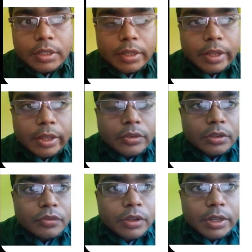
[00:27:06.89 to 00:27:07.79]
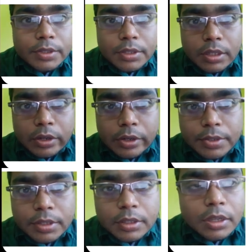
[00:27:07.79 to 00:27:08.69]
the electric field is
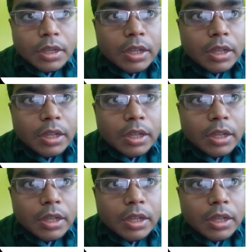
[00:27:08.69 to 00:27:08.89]
decreasing,